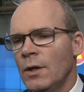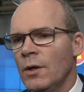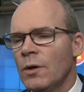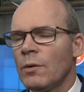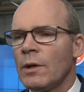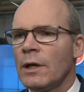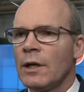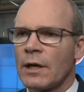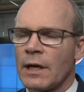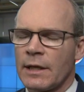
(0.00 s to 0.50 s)

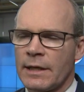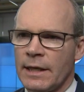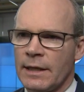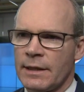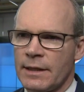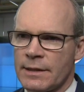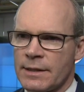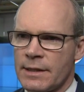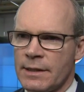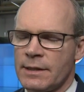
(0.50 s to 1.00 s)
Well, look, I
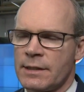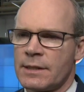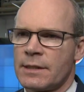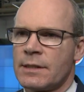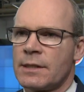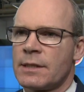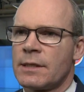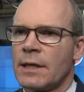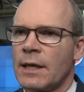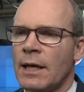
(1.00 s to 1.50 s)
think this
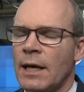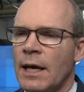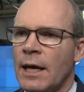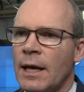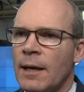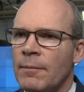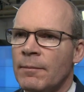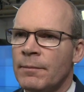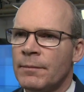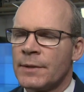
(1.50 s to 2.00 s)
was
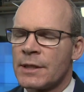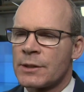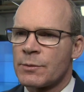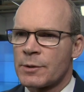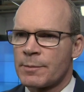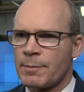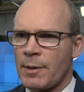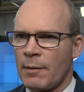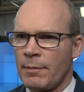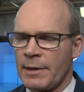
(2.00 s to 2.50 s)

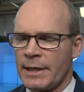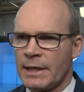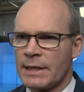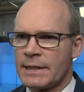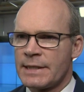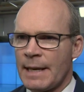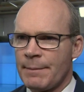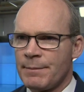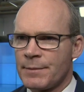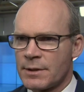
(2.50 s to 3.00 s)
probably an
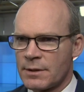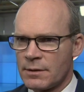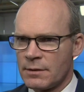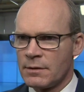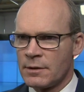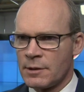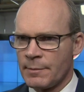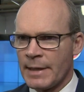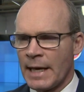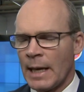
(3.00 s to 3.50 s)
attempt
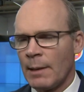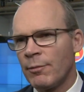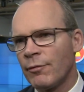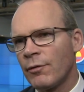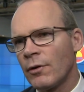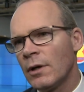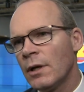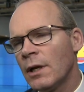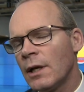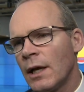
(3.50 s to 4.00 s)
to be
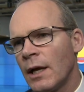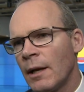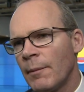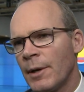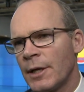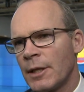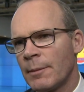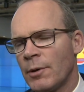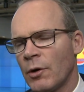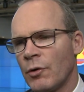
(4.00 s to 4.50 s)
helpful
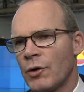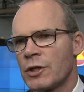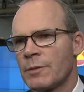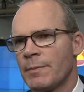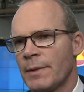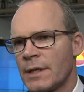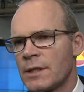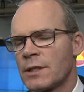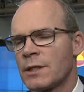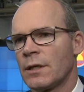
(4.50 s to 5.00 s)
by the Polish
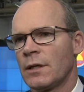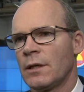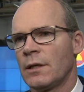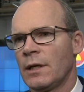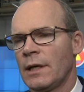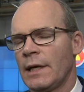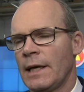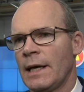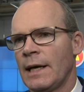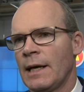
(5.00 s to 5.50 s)

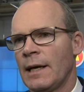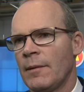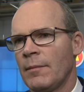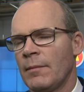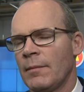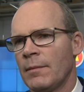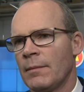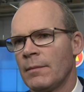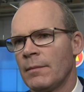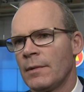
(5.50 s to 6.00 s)
minister.
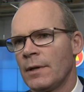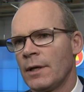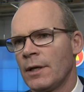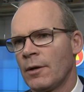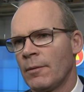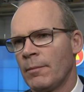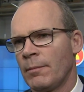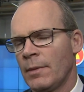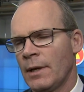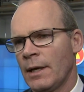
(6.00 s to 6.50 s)

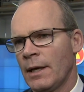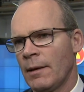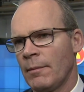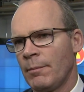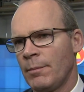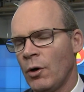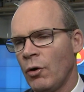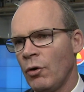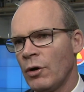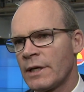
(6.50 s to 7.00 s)

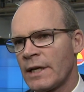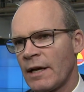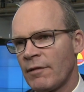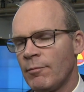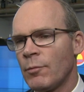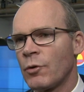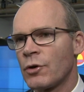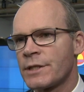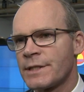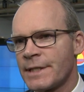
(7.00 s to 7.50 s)
Poland have
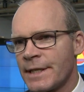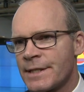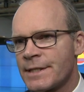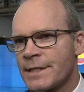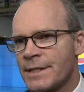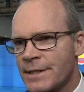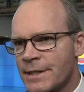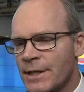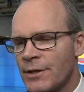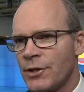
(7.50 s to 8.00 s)
more
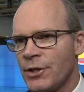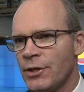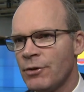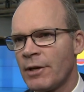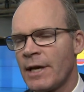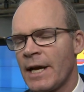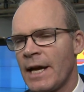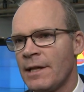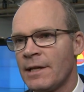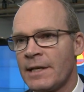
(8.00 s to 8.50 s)
citizens in the
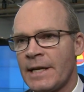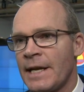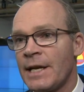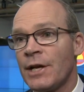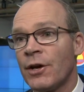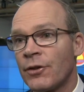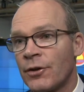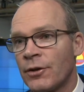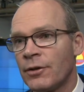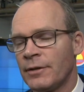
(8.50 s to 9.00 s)
UK than
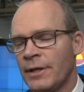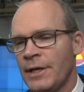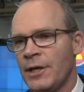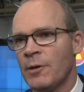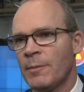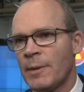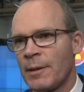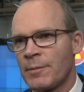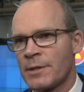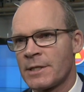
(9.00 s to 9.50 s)
any other
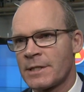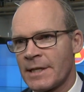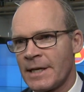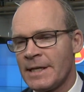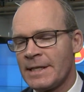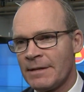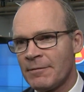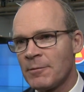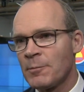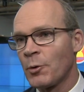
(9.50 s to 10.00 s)
EU member
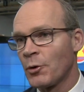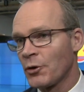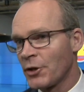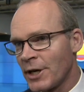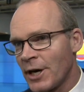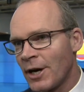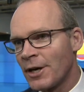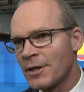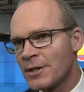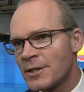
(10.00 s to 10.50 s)
state, even more
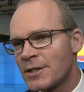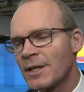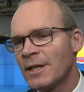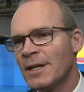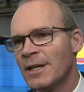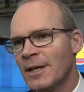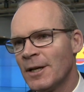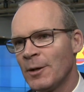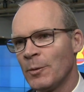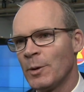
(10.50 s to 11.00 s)
than Ireland.
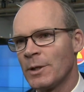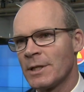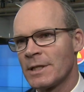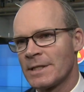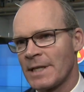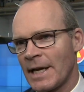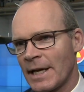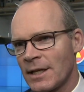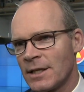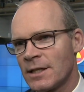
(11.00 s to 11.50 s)
We're the
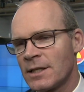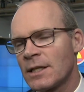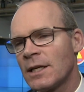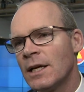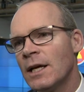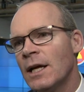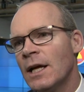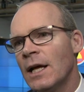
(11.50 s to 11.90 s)
second.